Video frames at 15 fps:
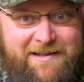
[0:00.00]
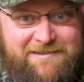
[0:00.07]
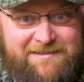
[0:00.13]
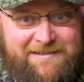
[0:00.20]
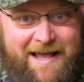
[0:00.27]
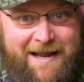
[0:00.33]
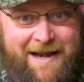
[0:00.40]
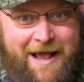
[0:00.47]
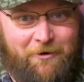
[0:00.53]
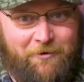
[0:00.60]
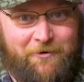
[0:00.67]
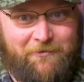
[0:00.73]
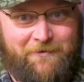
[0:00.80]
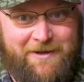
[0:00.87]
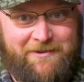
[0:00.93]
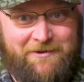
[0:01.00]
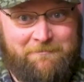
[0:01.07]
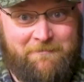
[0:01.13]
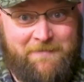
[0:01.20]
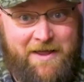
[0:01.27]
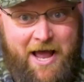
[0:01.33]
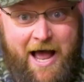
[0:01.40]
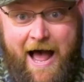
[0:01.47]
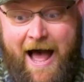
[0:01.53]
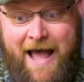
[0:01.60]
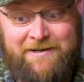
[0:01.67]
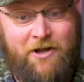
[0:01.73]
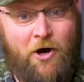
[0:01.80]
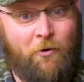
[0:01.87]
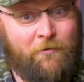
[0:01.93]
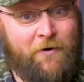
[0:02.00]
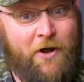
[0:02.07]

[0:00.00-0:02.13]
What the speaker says: it is in that algorithm, I don't